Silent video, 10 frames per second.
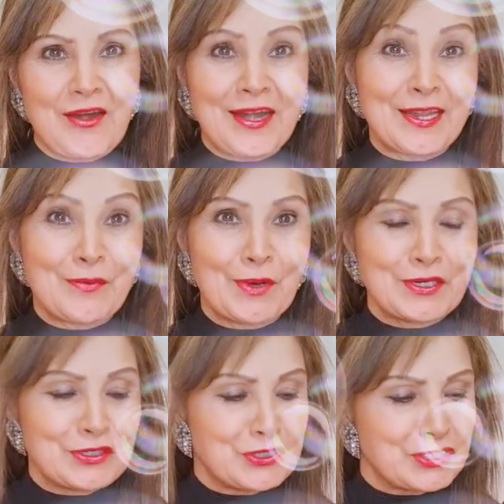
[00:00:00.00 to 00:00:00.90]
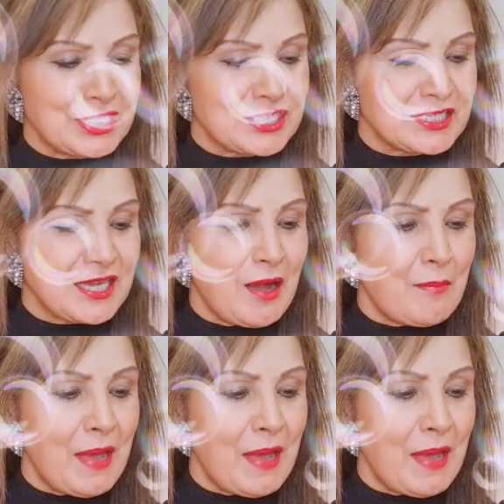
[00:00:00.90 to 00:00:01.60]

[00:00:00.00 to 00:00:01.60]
and he wants you to just come